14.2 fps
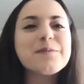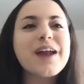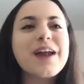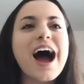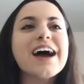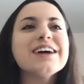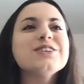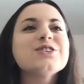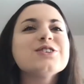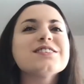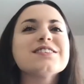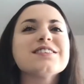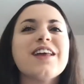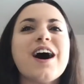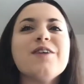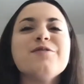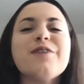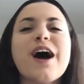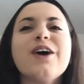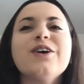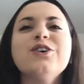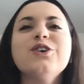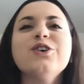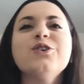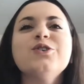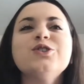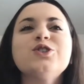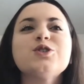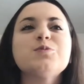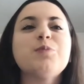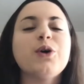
But I just love how you just